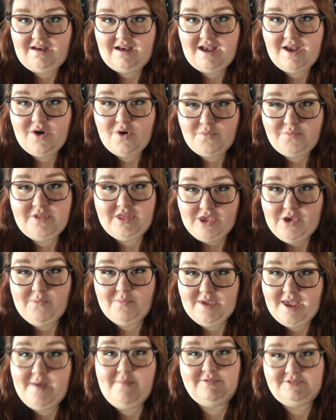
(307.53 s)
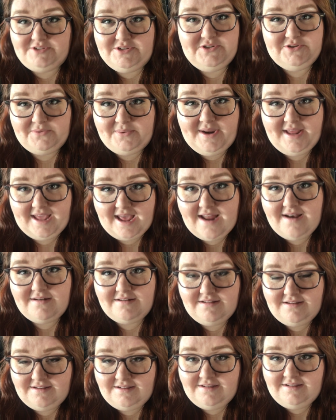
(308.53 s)
I hope that you'll be able to do it
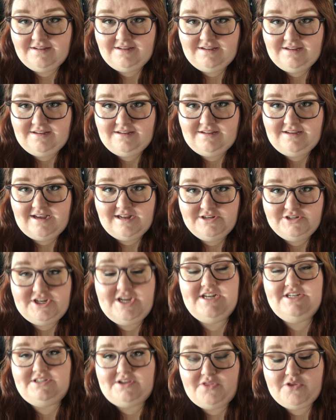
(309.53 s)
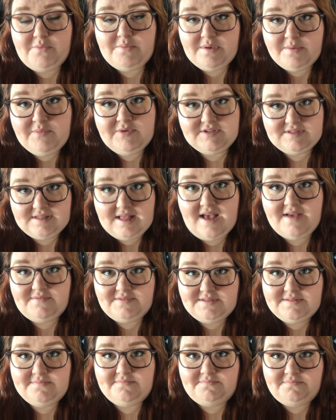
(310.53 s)
again and change other people's
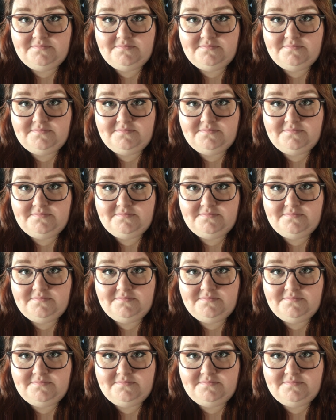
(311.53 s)
lives.